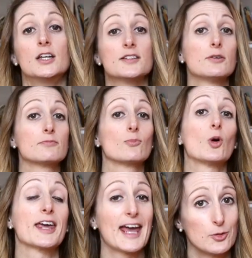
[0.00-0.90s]
So
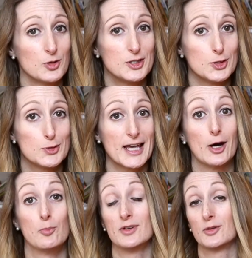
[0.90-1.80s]
what can we do to
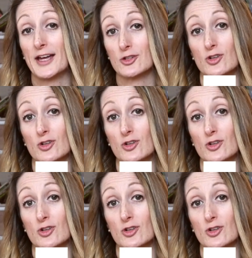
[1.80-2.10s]
help build that